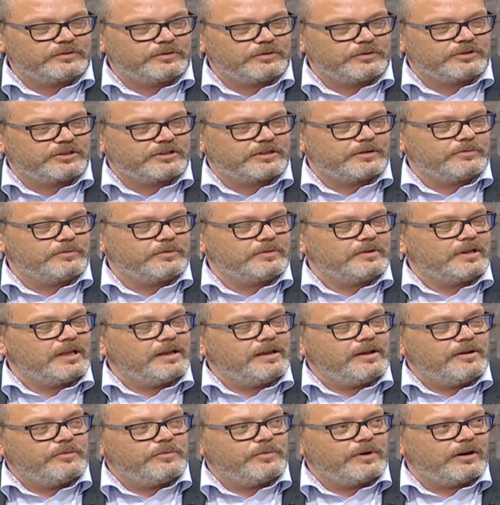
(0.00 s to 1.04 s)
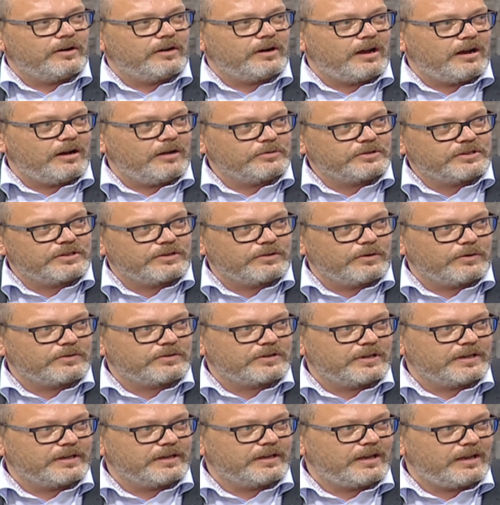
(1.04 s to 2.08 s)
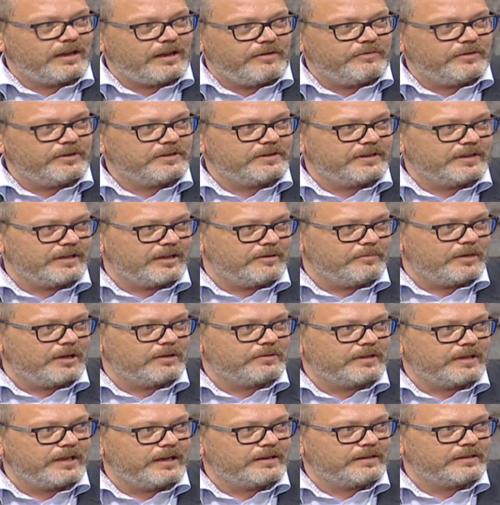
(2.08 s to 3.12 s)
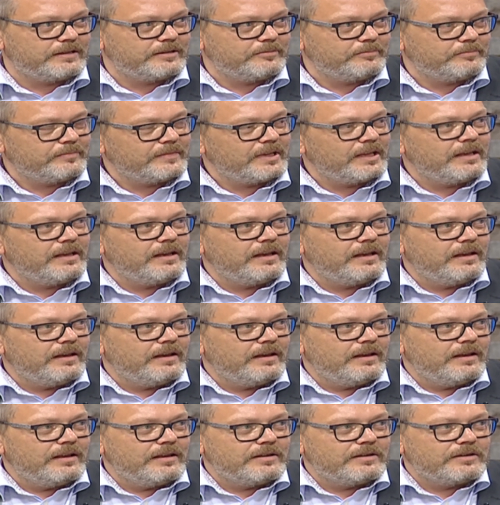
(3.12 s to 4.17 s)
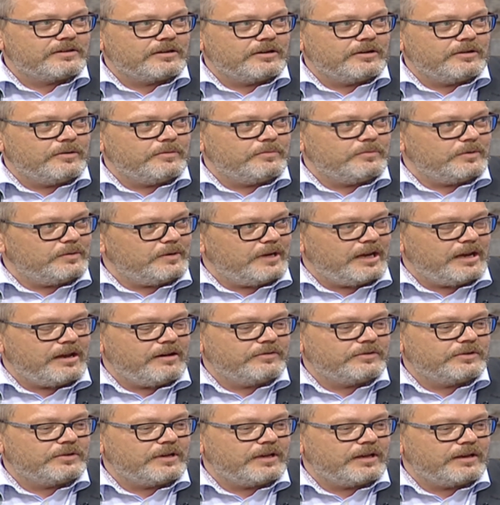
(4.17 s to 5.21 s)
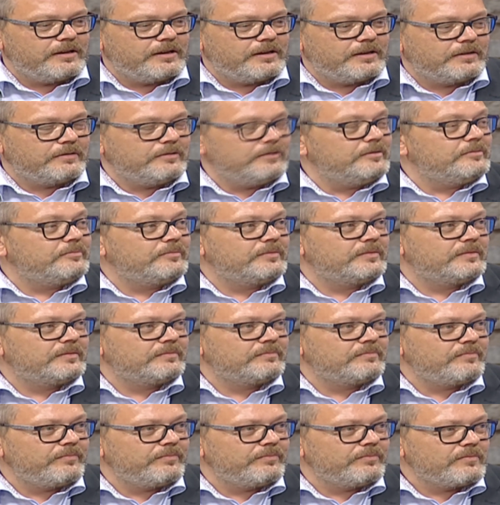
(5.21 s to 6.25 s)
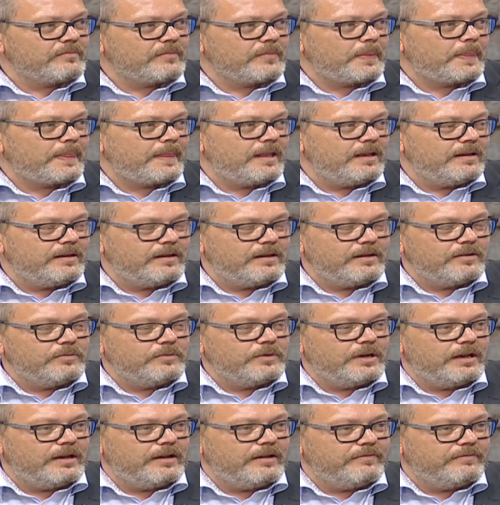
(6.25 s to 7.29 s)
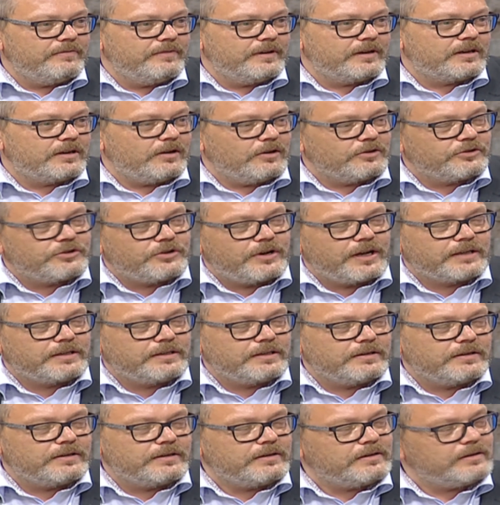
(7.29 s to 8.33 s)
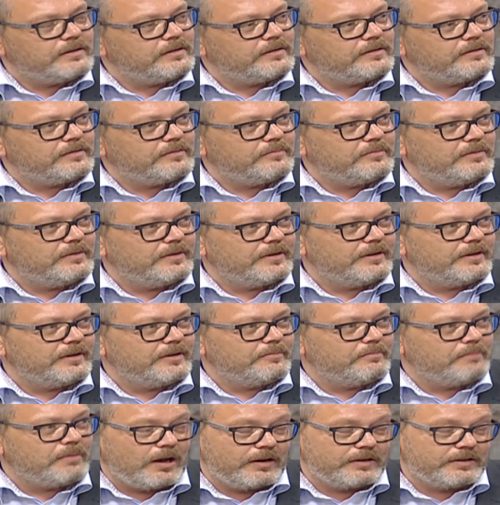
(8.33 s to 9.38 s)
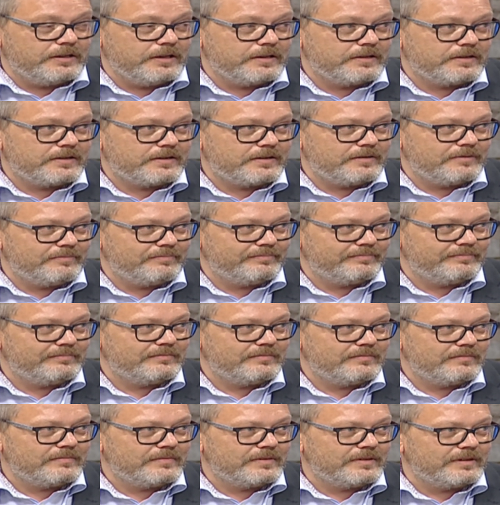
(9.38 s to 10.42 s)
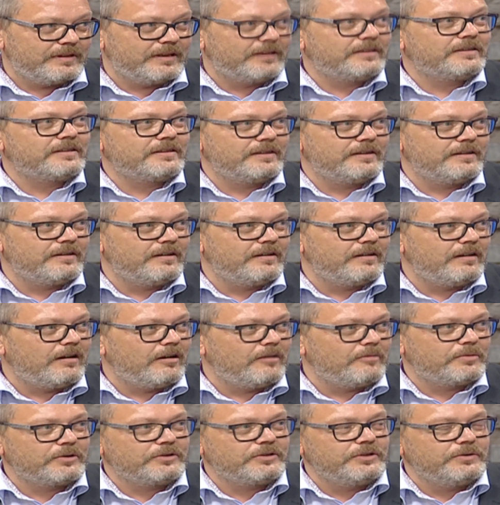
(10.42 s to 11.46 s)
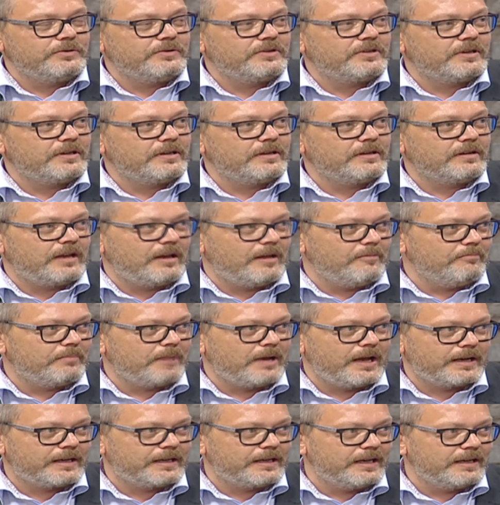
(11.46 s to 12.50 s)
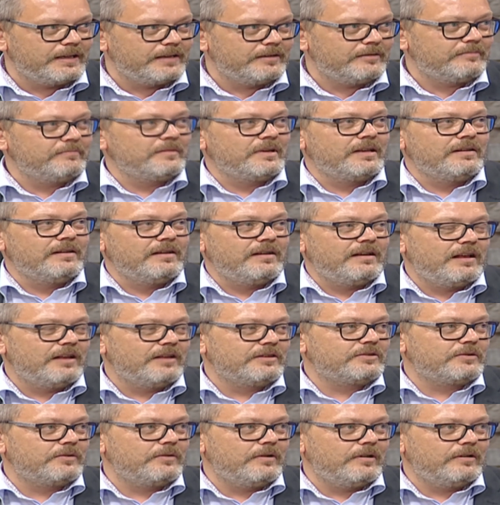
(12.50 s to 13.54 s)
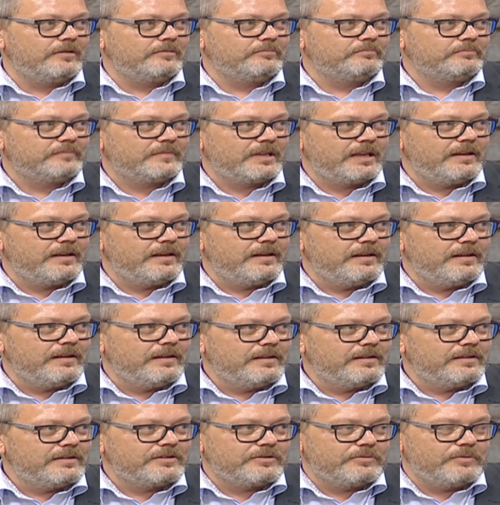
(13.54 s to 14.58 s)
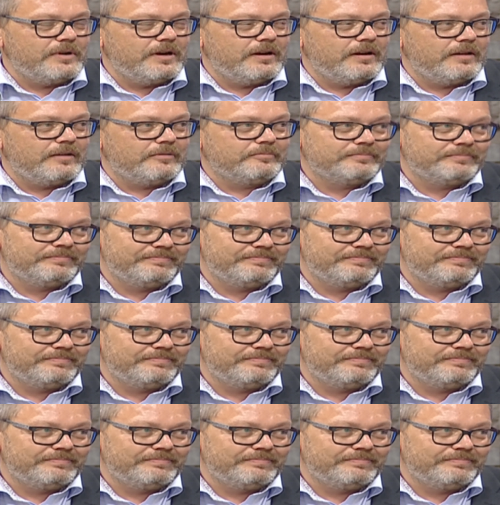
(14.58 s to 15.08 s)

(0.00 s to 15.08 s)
so we are outsourcing everything about that. So we have to. We have contracted partners that are producing and packing and so on. So we are.